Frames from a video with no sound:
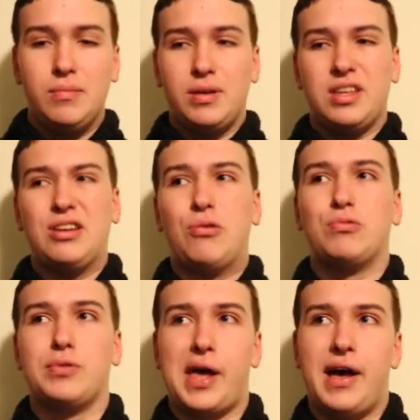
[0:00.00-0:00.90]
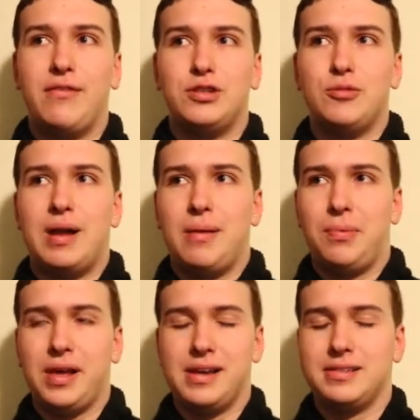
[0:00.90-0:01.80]
but they don't have too many
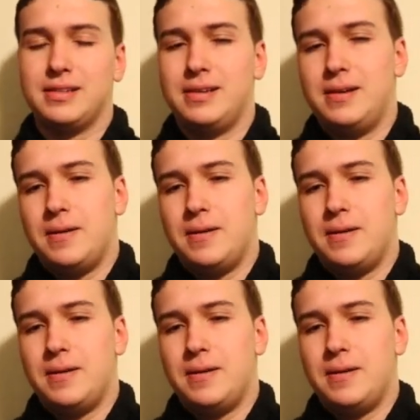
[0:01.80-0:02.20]
plays.